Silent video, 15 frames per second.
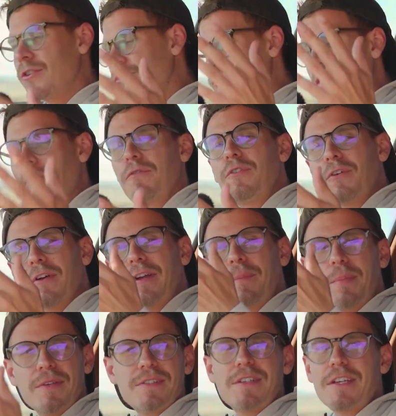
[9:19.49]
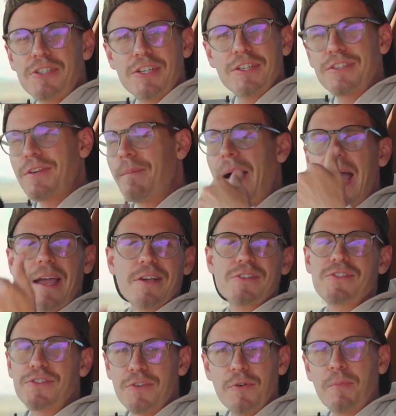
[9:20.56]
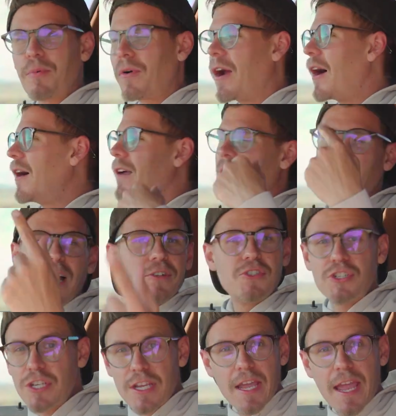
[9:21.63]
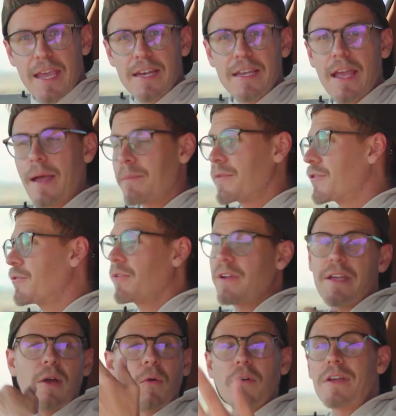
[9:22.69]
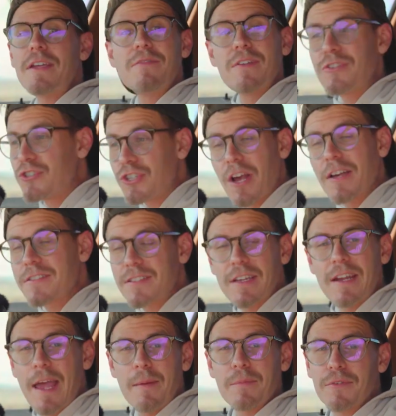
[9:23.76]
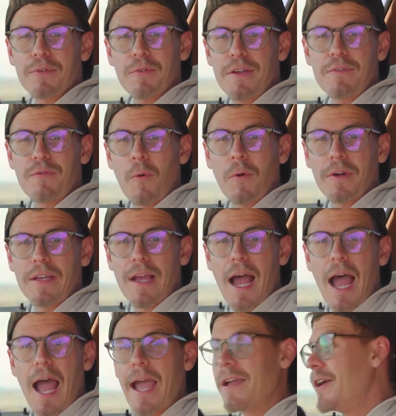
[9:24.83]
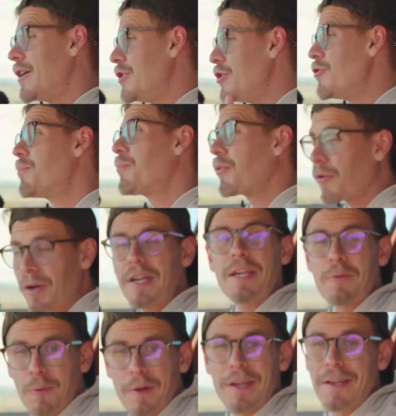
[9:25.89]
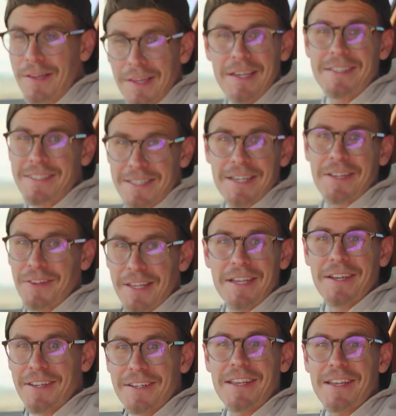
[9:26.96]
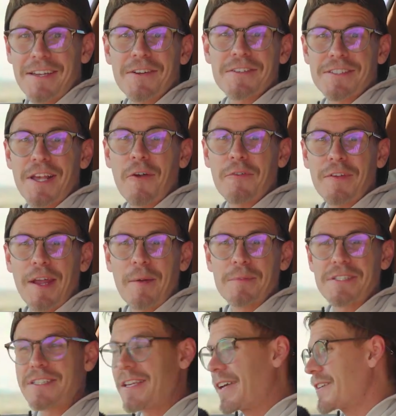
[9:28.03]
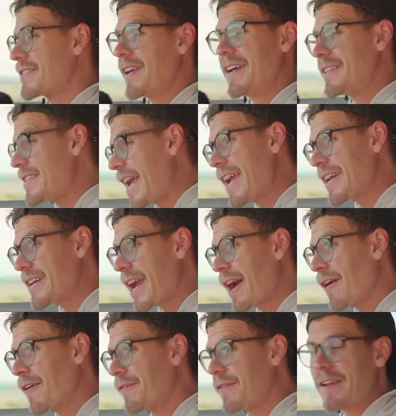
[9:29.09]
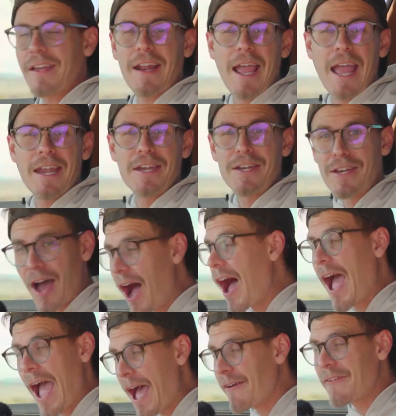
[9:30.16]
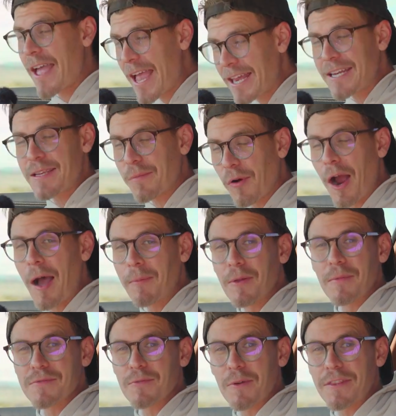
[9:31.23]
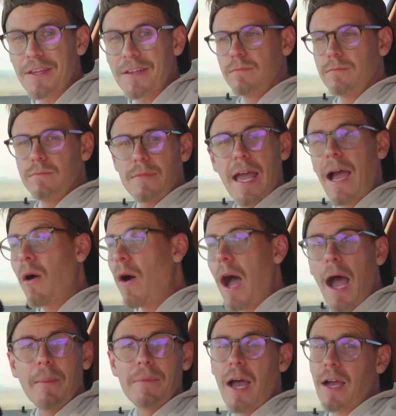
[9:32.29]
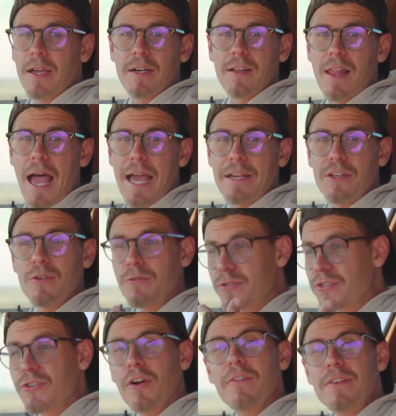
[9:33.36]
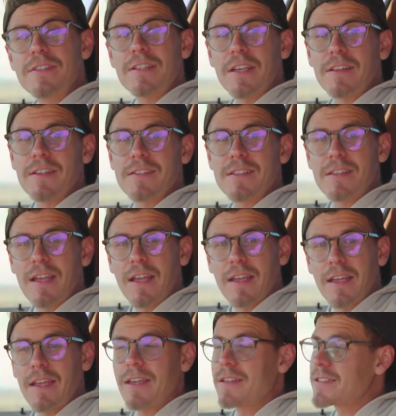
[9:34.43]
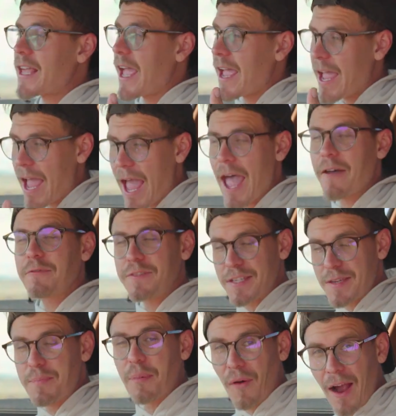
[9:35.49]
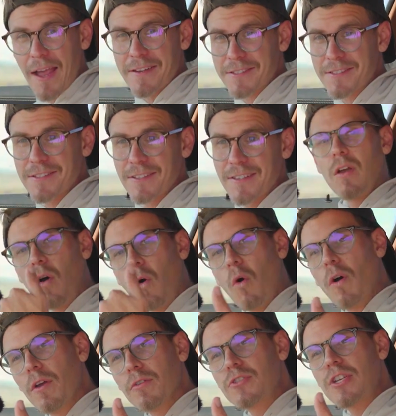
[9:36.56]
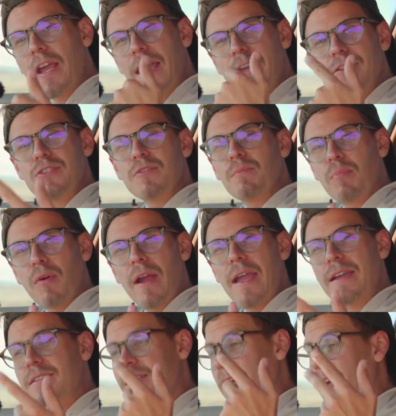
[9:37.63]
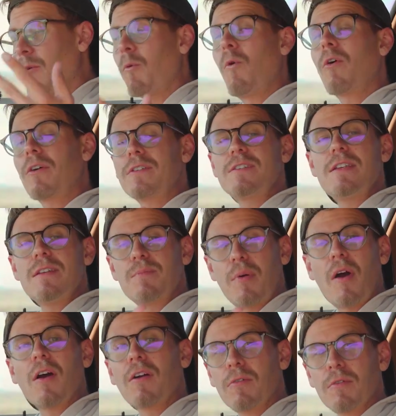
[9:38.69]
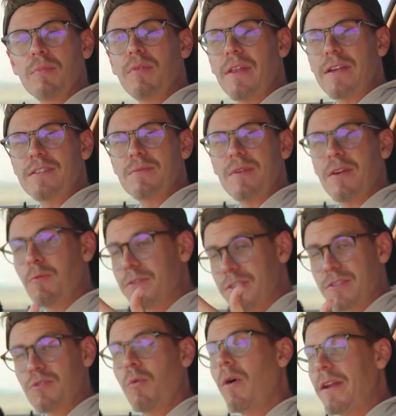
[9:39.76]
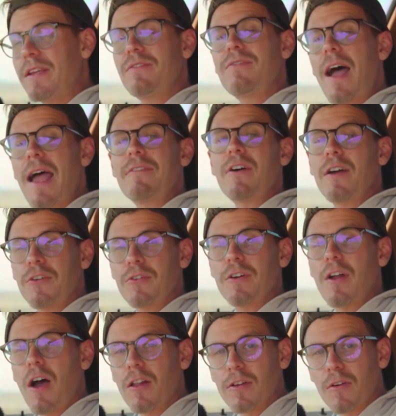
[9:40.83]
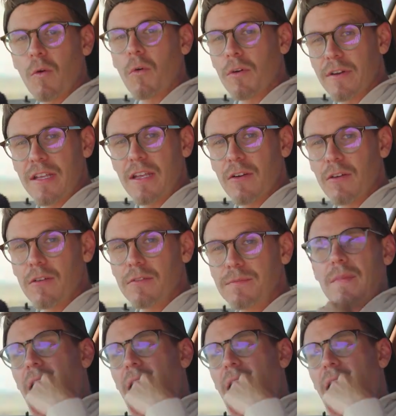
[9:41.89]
So if you're in a position to buy a Supra, a G80 M3, or even just an M340i, you pretty realistically could get yourself an M6, take care of it, and not have any problems with it. Now, I'm not gonna lie to you, servicing this thing is a hefty price. Oil change, brakes, and a warranted part replacement was a $2,500 ordeal.